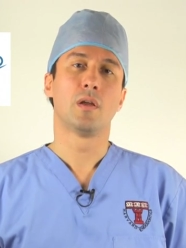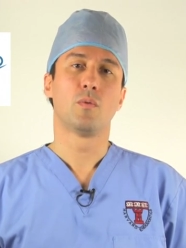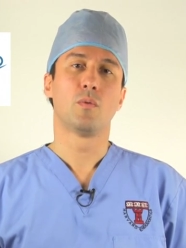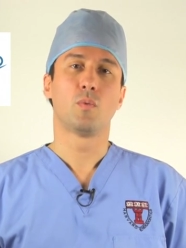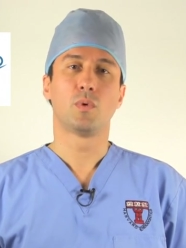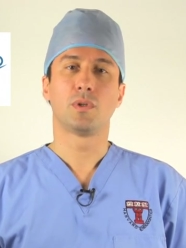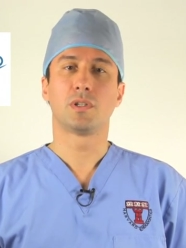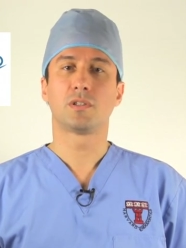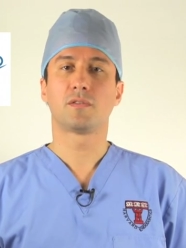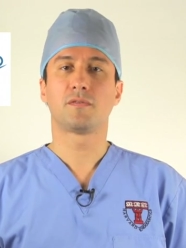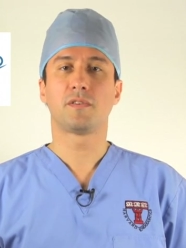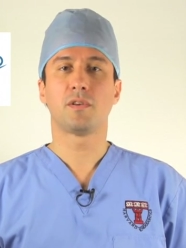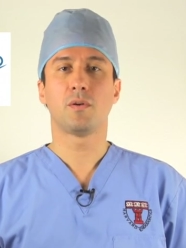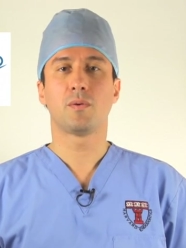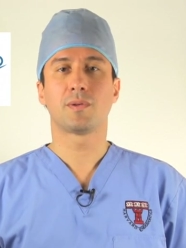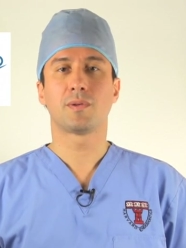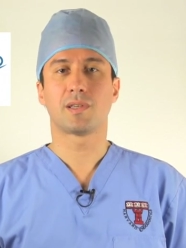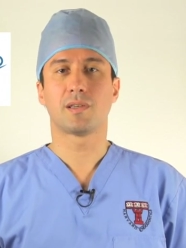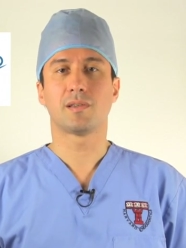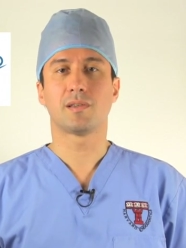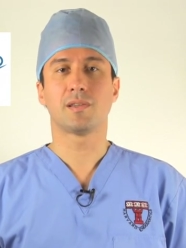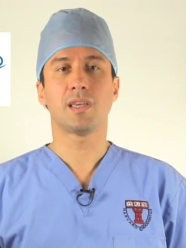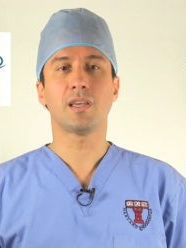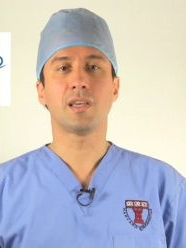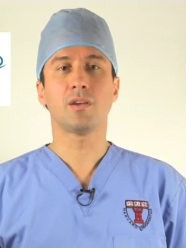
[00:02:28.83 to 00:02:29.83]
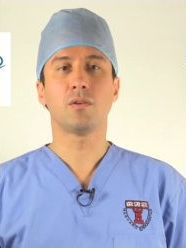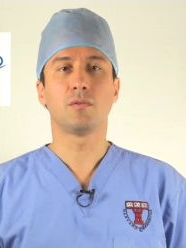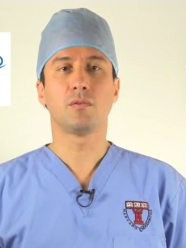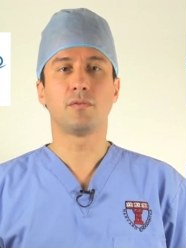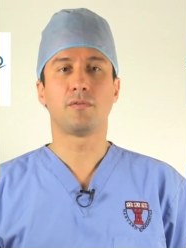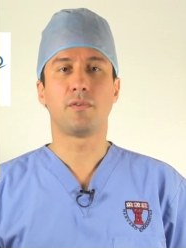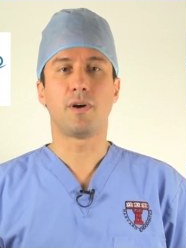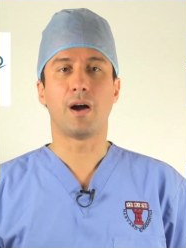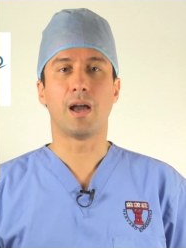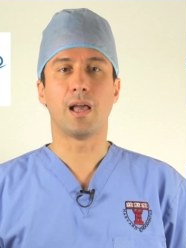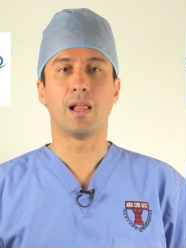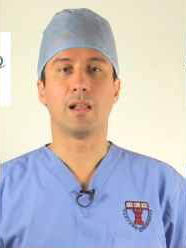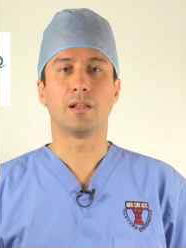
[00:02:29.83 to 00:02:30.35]
with as few as a single
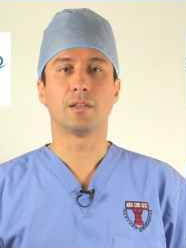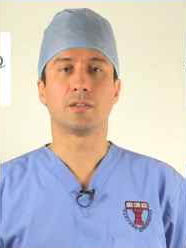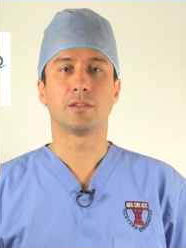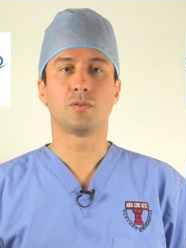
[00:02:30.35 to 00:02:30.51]
file